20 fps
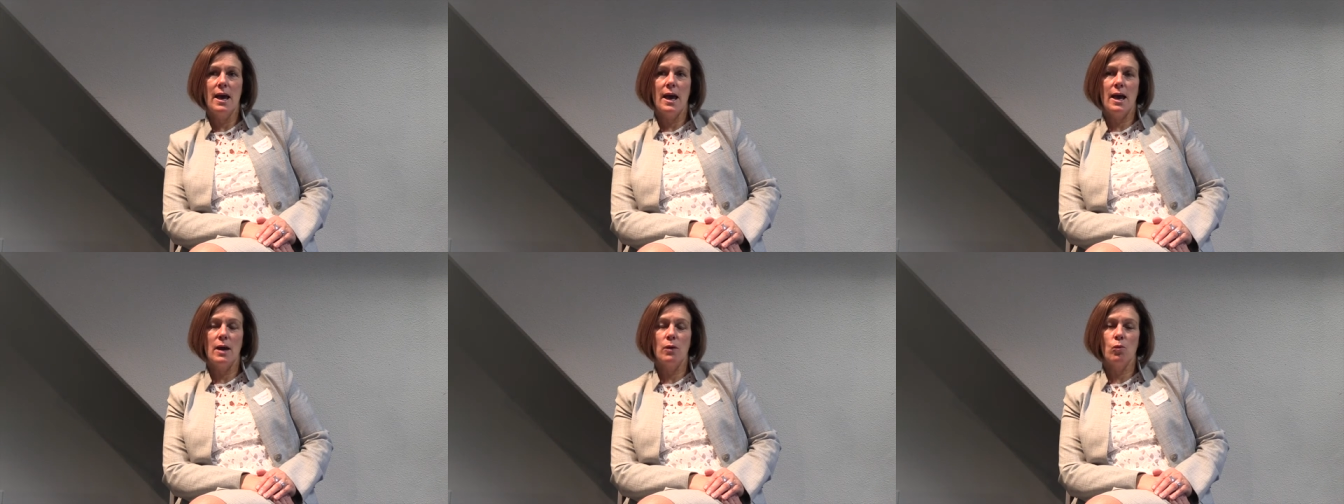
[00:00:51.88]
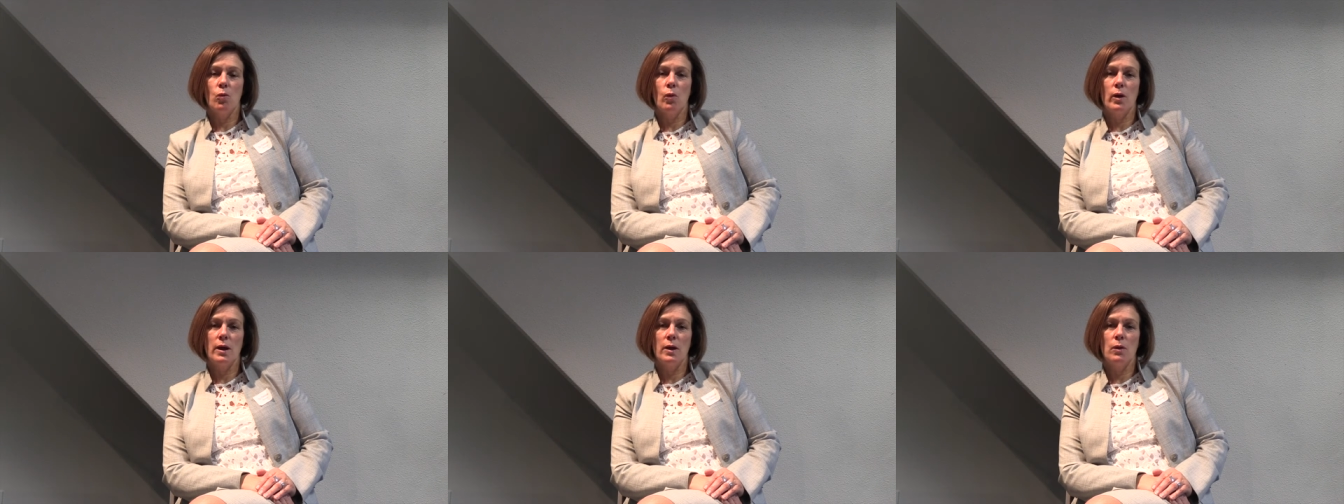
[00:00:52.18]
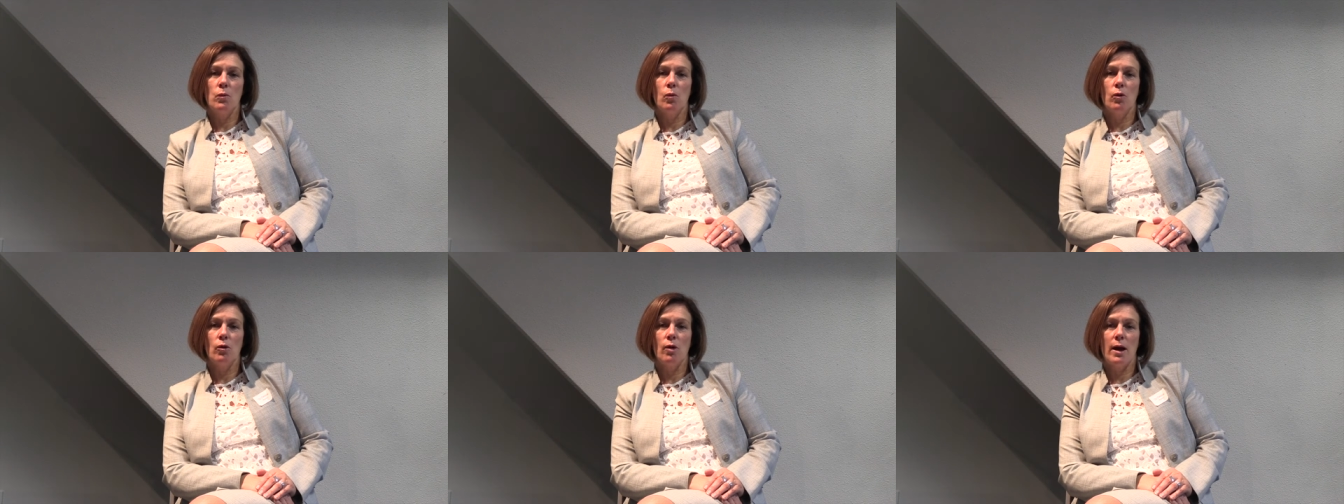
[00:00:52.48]
and
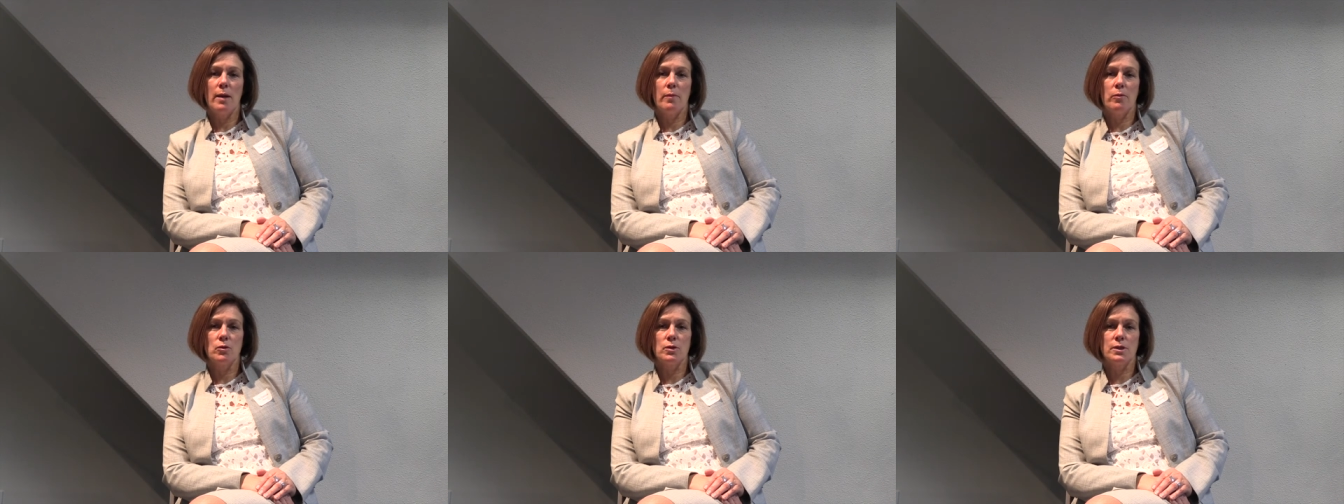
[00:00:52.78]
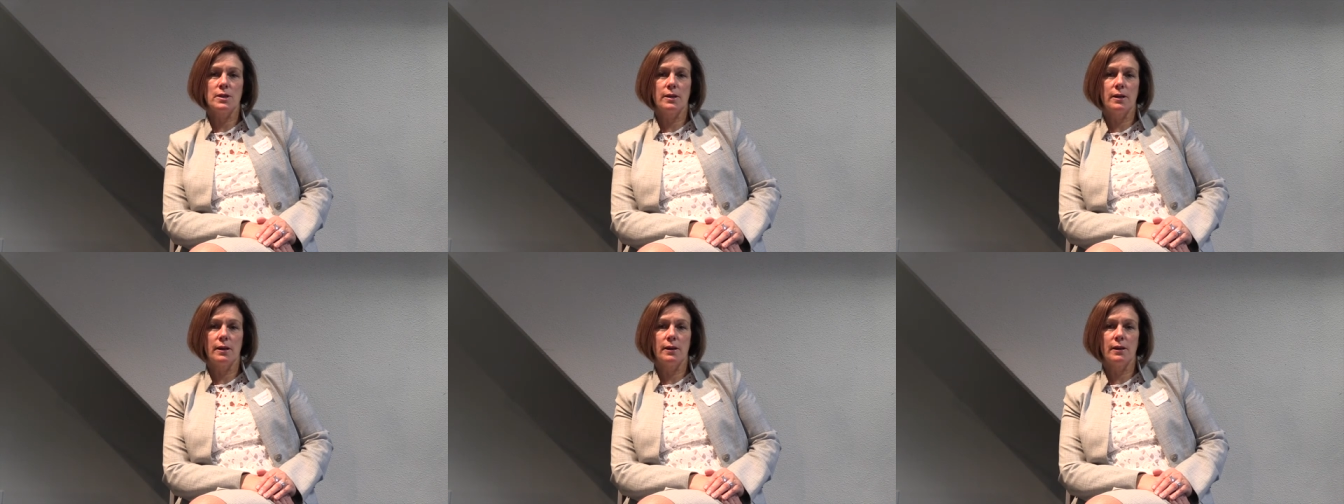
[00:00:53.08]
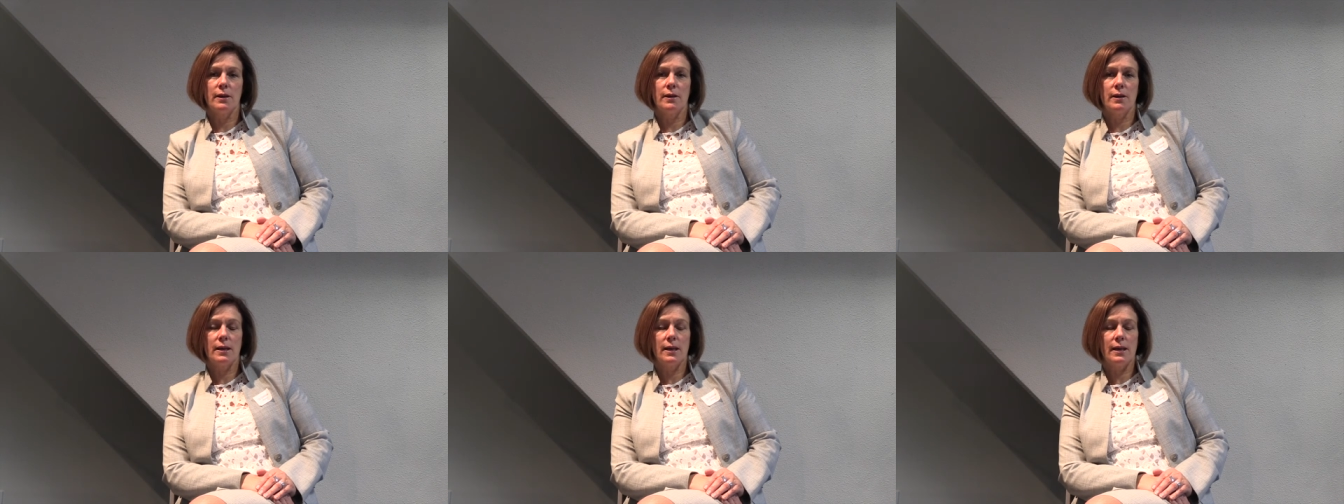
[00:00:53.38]
we were able to
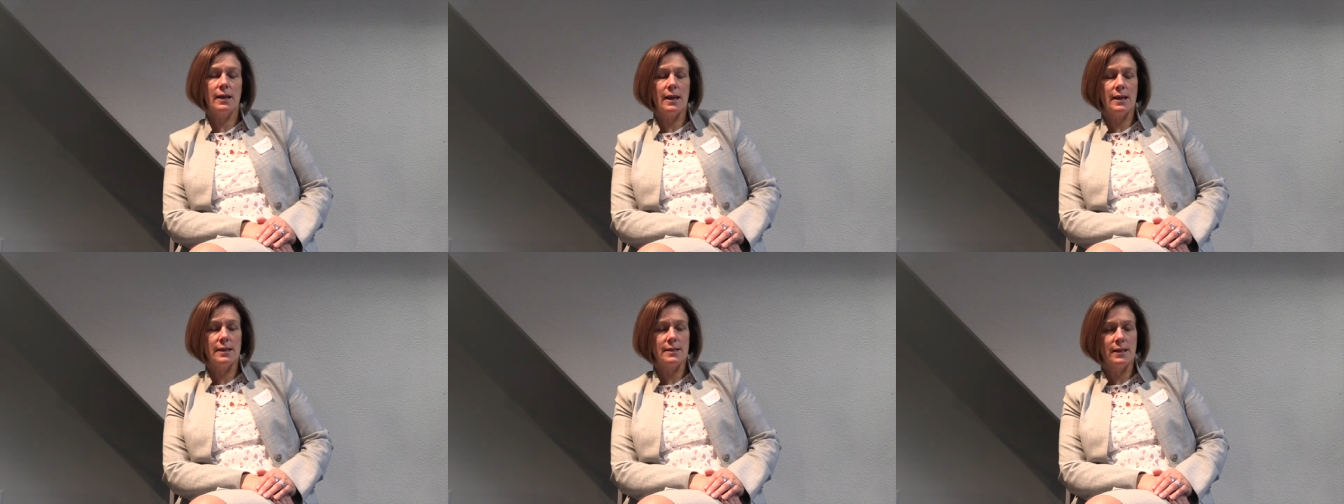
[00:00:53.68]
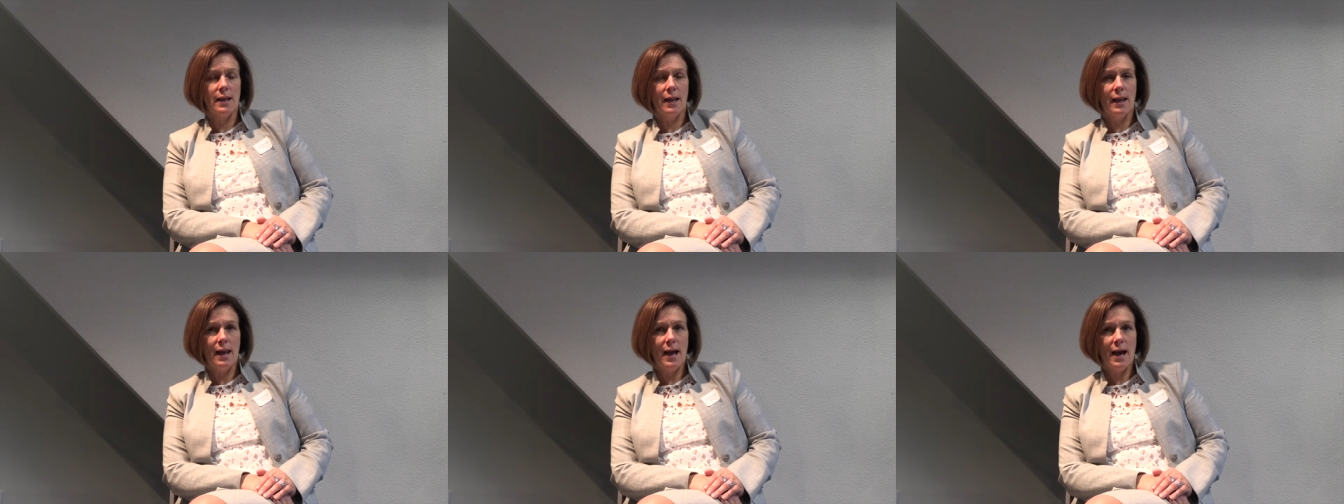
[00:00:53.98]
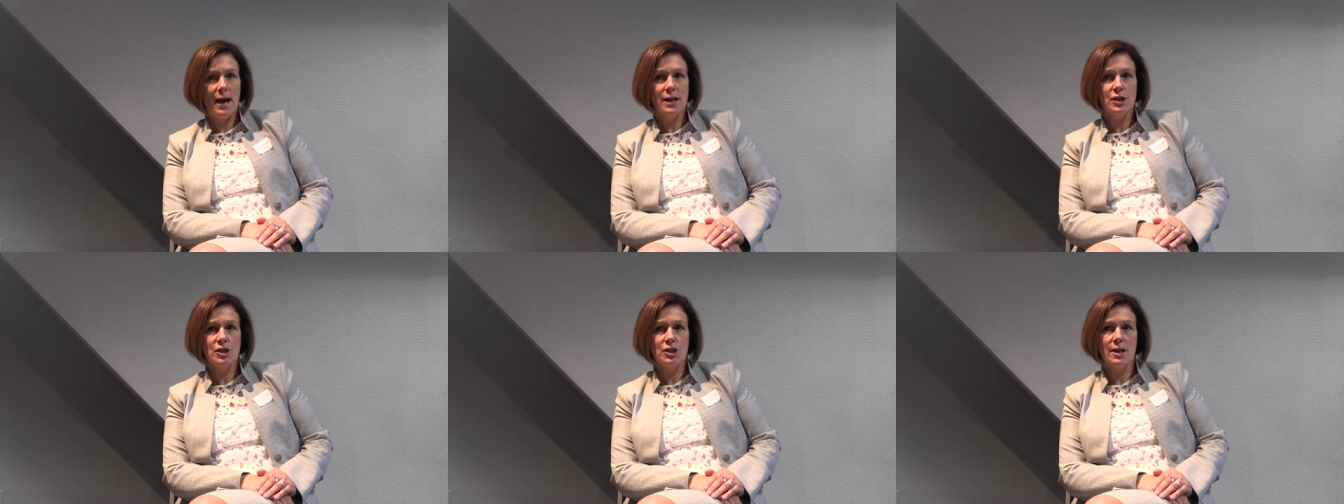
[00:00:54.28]
get a
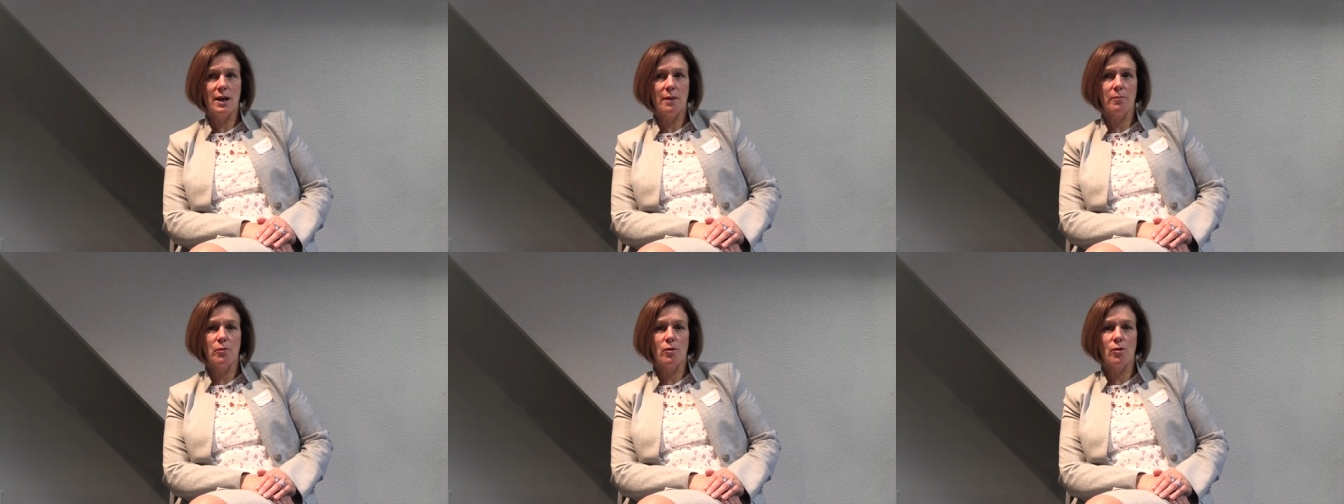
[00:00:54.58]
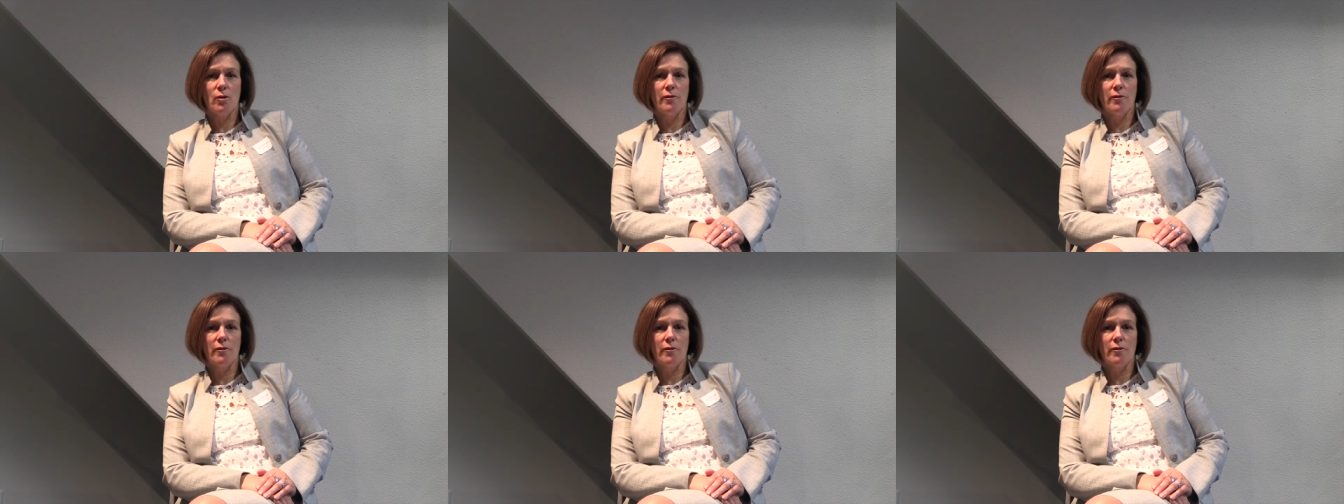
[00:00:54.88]
large number